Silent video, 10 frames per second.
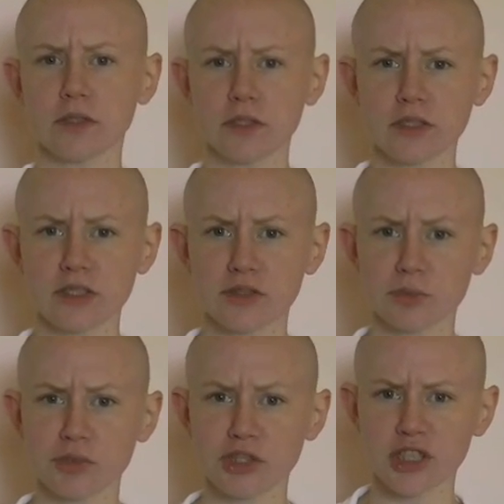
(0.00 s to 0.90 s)
got
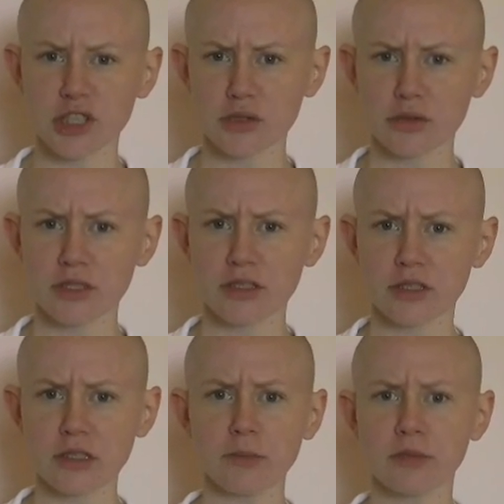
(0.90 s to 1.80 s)
some
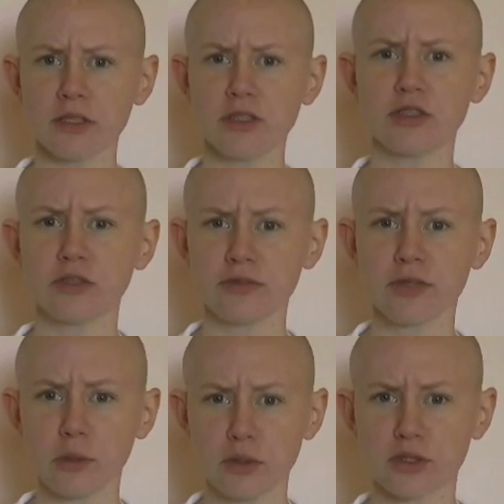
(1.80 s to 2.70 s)
serious somethings to
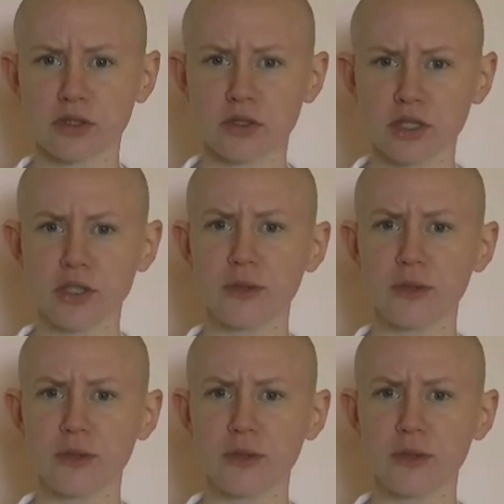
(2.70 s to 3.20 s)
focus on,